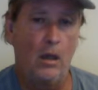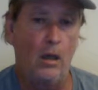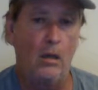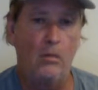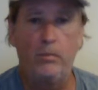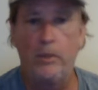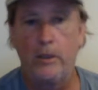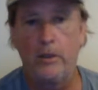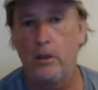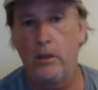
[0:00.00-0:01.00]

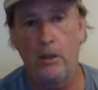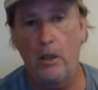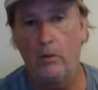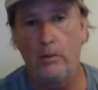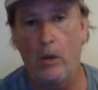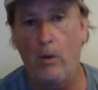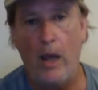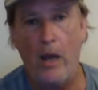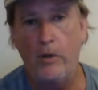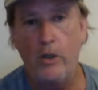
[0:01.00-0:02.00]
But don't
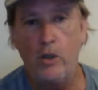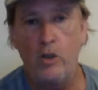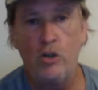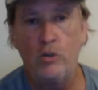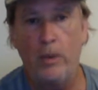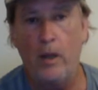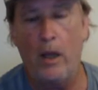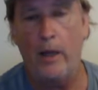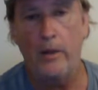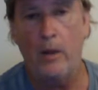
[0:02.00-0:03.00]
have a huge
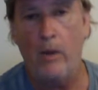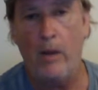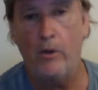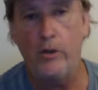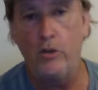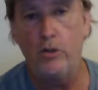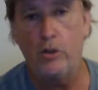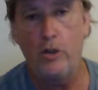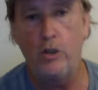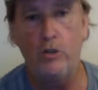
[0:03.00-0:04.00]
plot. Don't have a
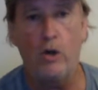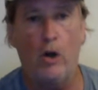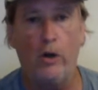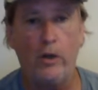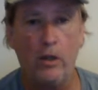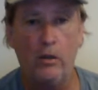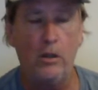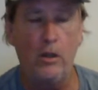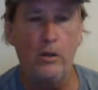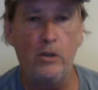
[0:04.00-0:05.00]
huge arc.
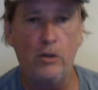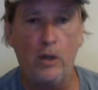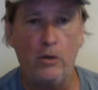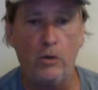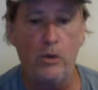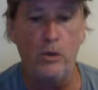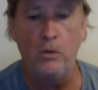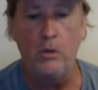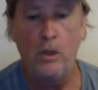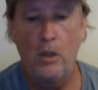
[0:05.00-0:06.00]
That you go
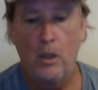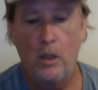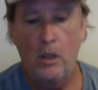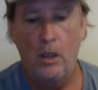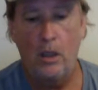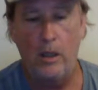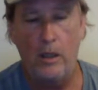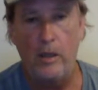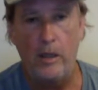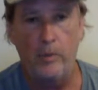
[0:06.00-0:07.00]
through
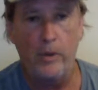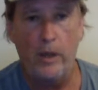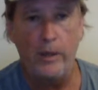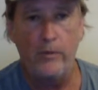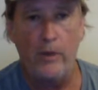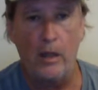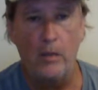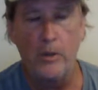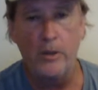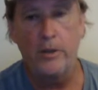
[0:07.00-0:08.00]
in plot
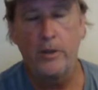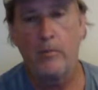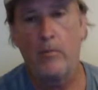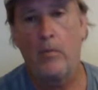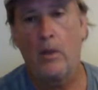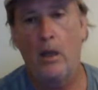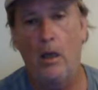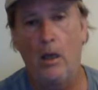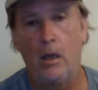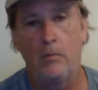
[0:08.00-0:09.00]
development.
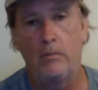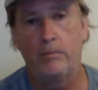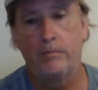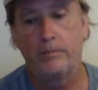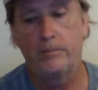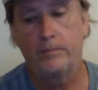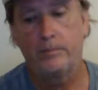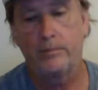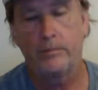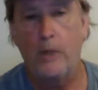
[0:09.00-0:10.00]
Don't
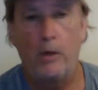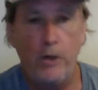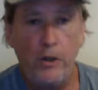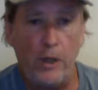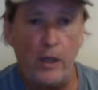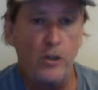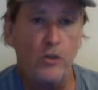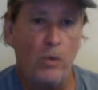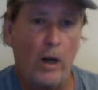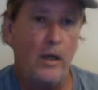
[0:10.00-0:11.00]
do that.
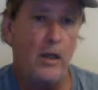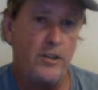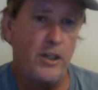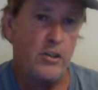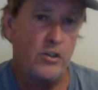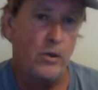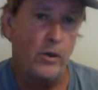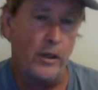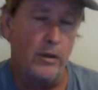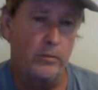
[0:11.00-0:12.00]
Just write a sex
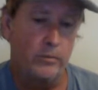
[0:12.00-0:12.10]
story.